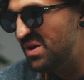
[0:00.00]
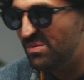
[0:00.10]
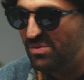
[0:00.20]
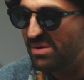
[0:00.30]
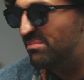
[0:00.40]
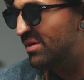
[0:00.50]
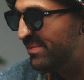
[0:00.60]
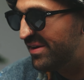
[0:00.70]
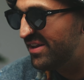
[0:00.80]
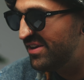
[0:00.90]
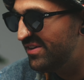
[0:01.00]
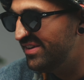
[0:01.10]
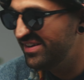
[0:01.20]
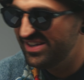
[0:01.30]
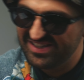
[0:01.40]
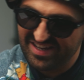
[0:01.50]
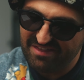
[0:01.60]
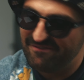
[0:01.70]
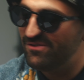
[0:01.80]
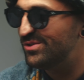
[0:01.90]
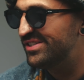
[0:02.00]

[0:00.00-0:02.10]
what I'm probably going to do is get the Forza